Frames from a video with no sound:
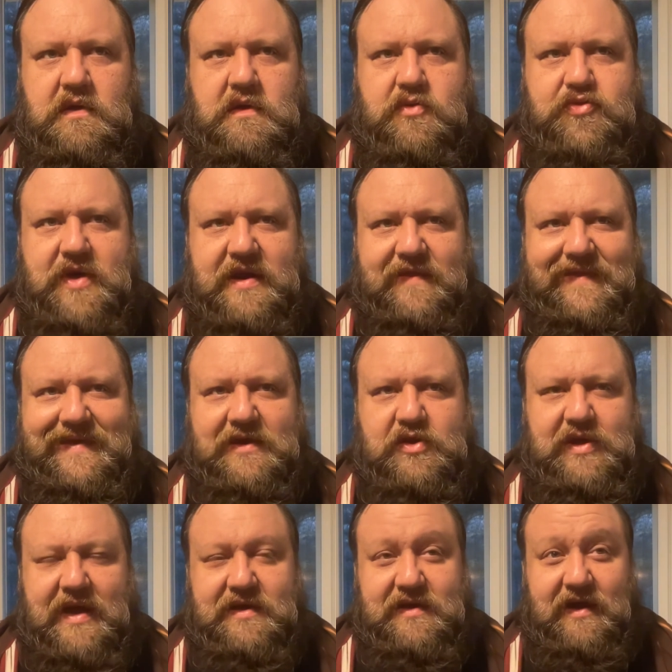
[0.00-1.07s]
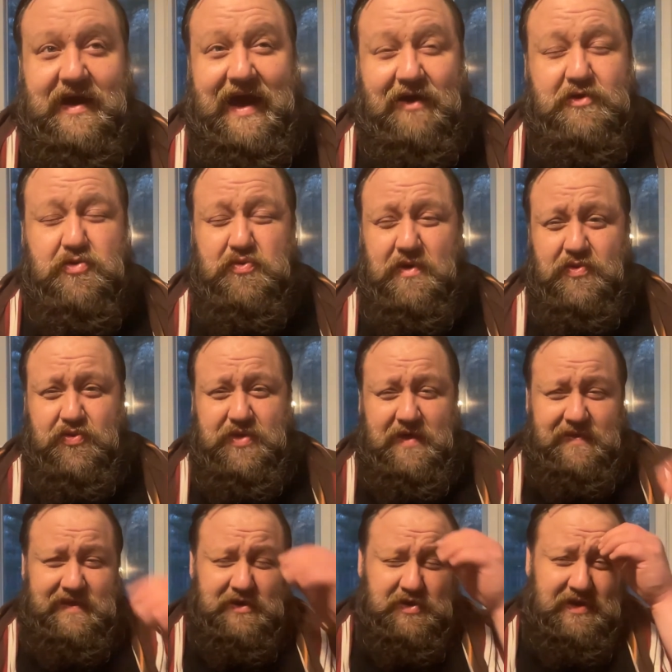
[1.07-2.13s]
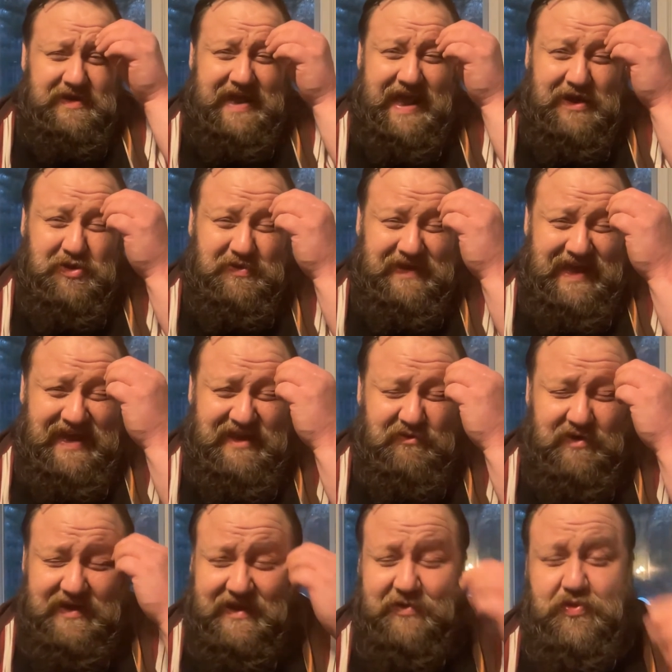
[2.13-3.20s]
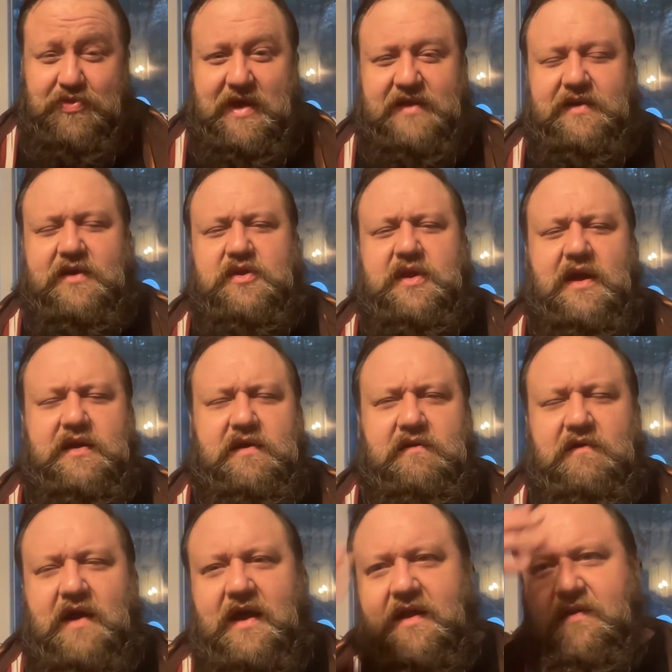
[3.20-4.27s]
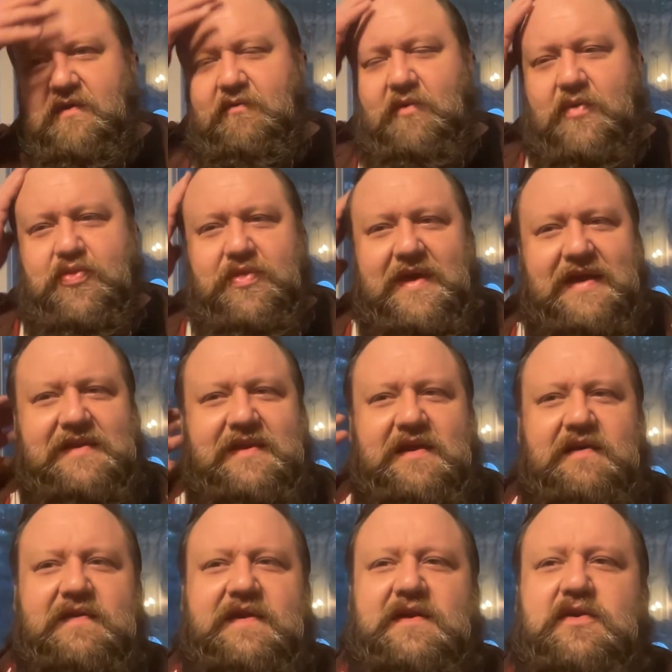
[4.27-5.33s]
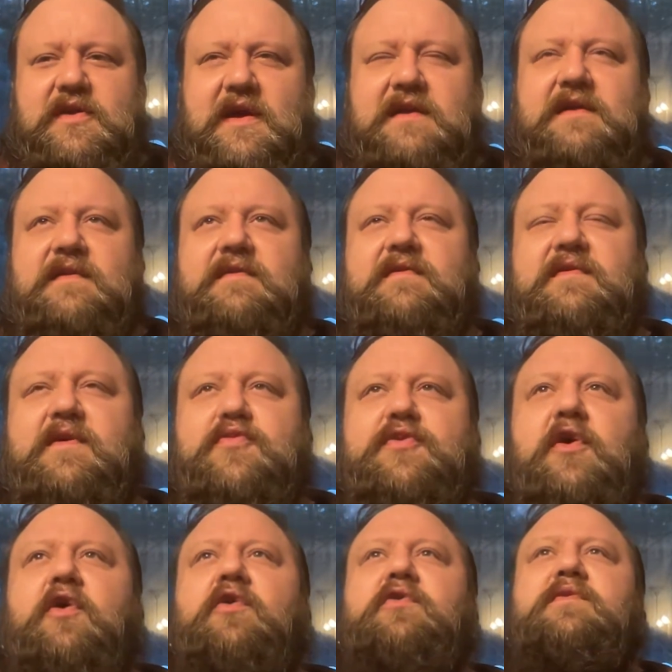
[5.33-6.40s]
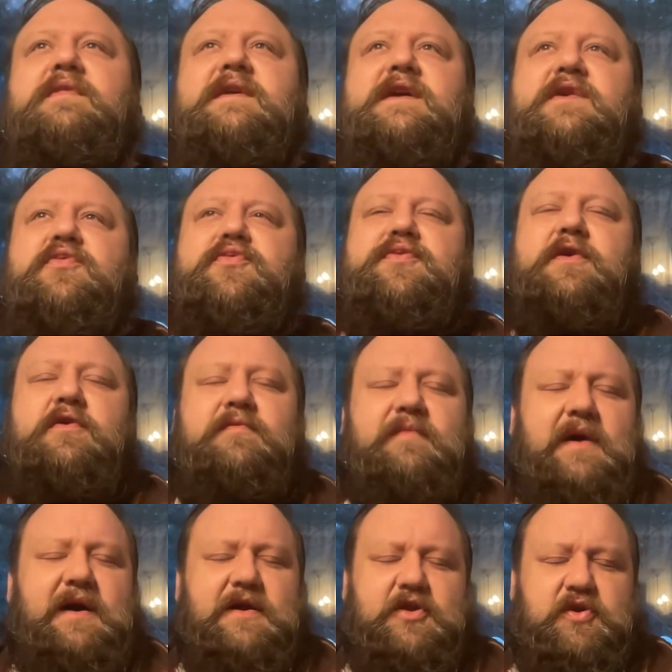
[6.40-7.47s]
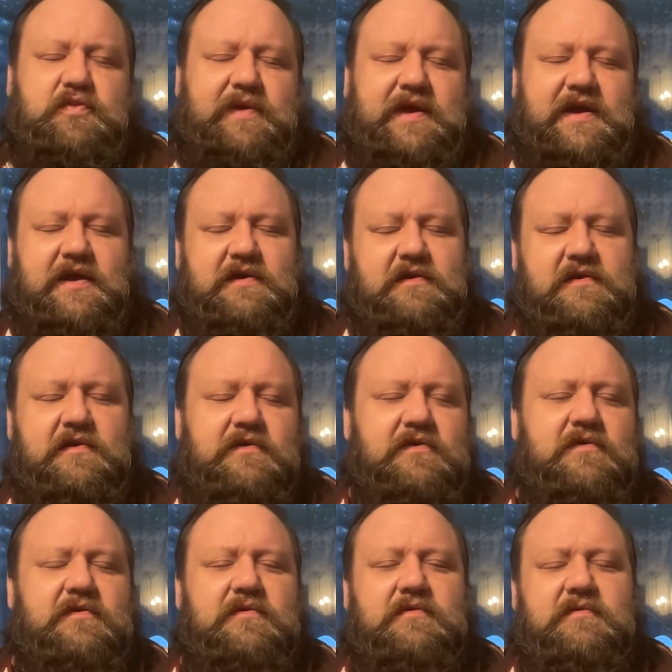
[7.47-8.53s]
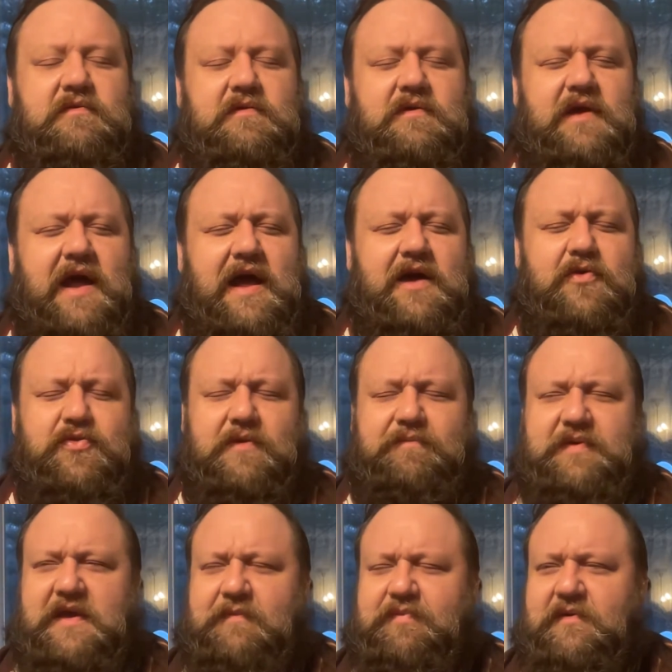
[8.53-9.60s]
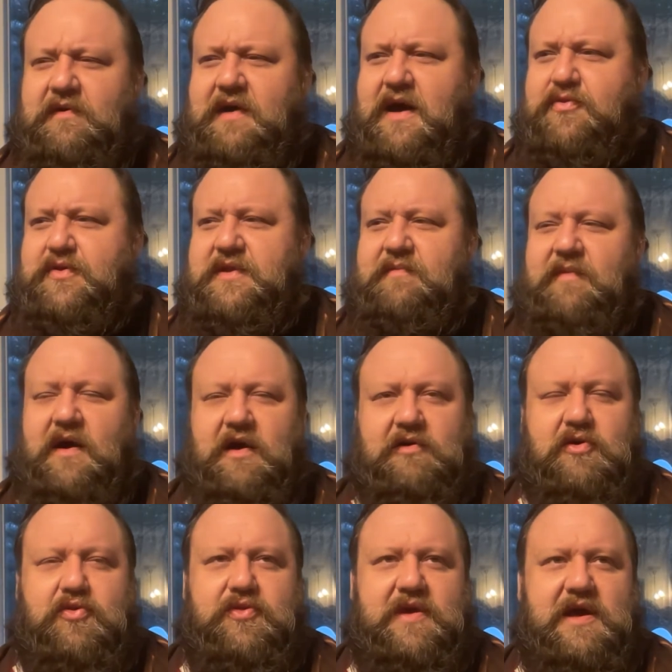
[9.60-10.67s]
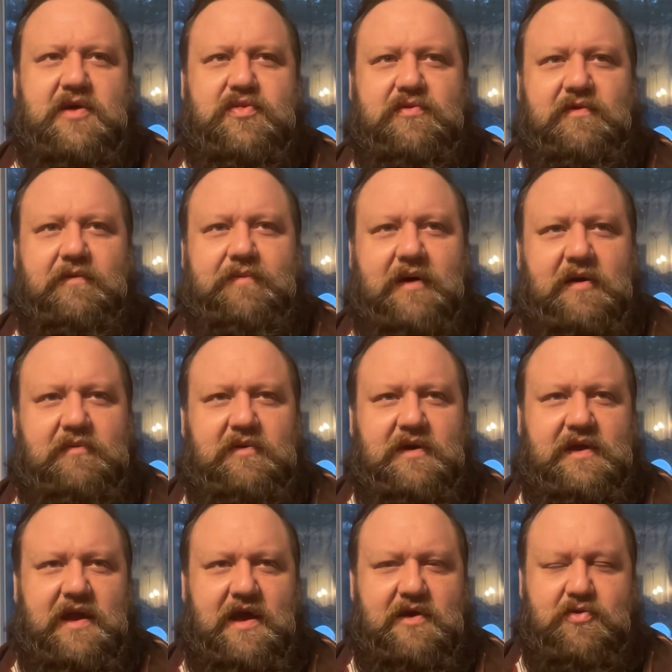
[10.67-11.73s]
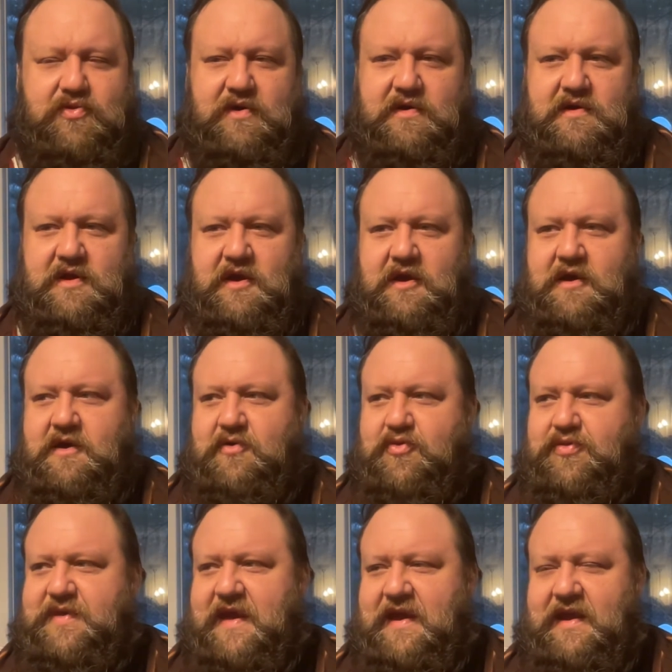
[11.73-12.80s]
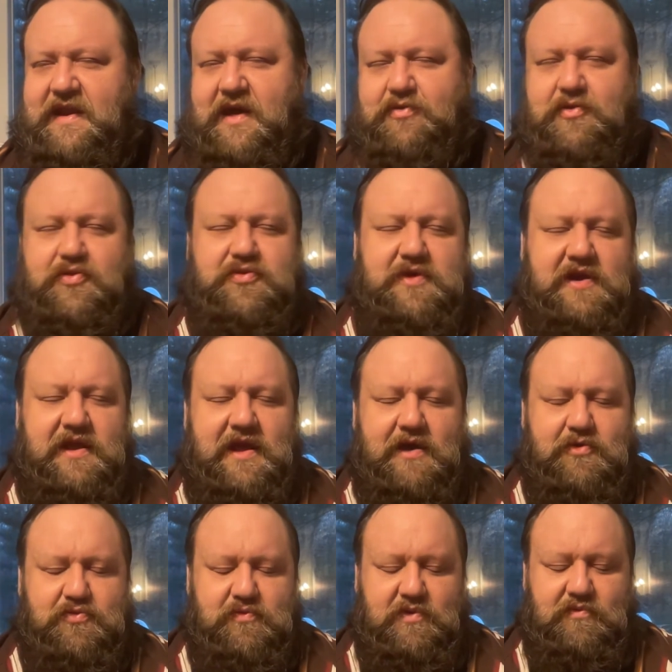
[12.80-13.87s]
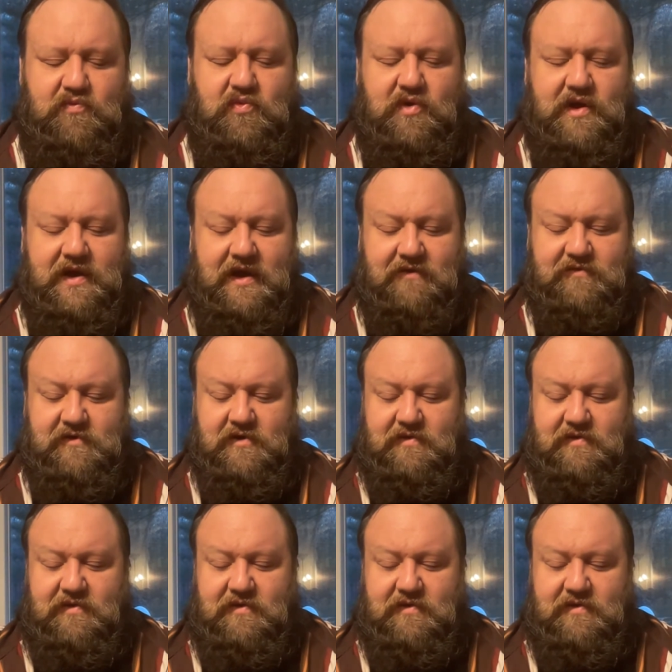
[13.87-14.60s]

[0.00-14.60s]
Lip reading: setting the agenda. How does one set the agenda? Actually, anyone can set an agenda, right? What's the idea of the agenda? There's only so much we can do as a people, as a democracy, as a republic, as a state, as a city, as whatever, a